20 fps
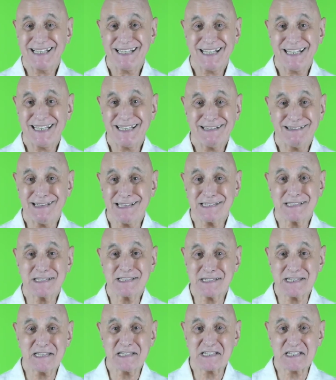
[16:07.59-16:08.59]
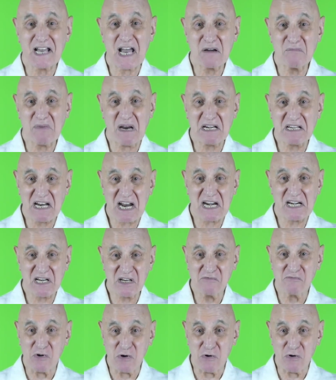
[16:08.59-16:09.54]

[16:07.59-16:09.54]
this is inside my dining room.